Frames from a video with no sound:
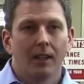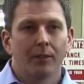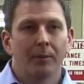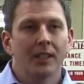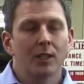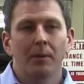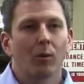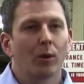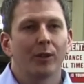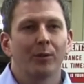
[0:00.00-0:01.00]
For me, it's
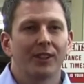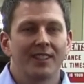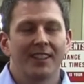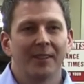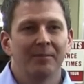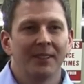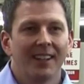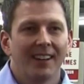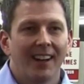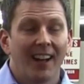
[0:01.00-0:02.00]
about working with the team.
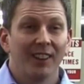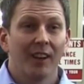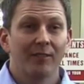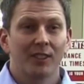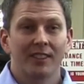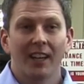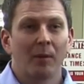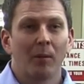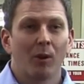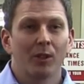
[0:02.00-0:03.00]
I love to
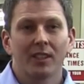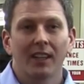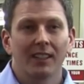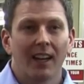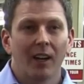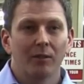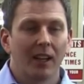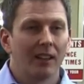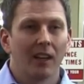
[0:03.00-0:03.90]
take my motorcycle out, I